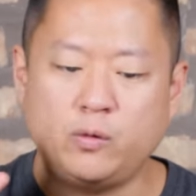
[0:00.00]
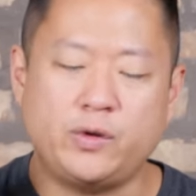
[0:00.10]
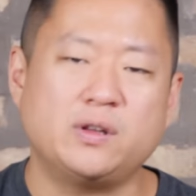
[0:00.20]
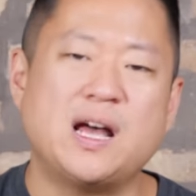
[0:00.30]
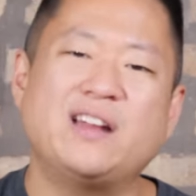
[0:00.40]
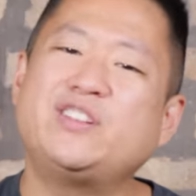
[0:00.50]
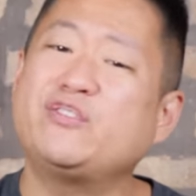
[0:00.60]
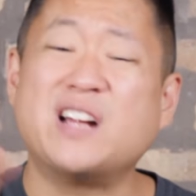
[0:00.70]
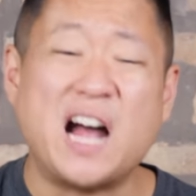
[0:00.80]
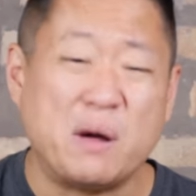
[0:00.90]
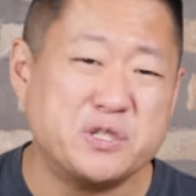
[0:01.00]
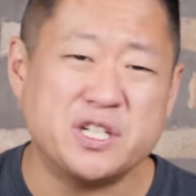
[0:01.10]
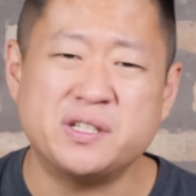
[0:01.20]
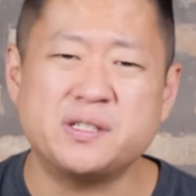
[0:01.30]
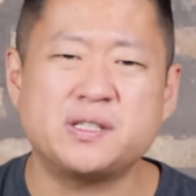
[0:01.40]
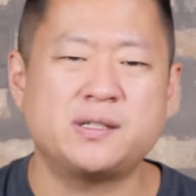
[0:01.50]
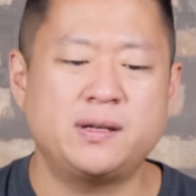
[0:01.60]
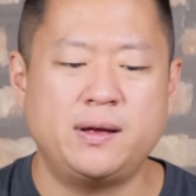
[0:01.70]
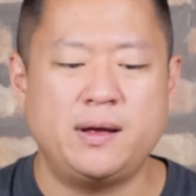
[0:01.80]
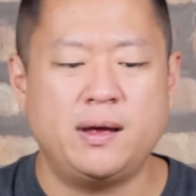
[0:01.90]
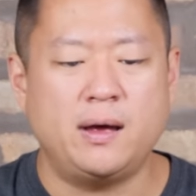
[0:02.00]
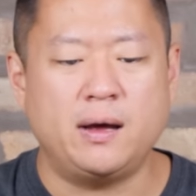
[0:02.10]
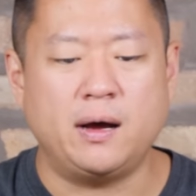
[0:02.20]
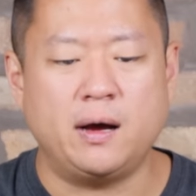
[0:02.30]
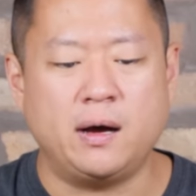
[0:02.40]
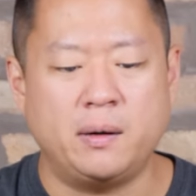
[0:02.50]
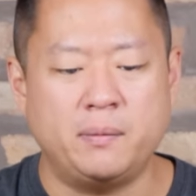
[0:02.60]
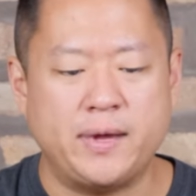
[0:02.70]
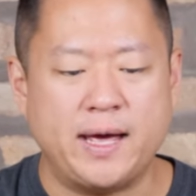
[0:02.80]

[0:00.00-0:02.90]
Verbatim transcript: with a lot of different options um,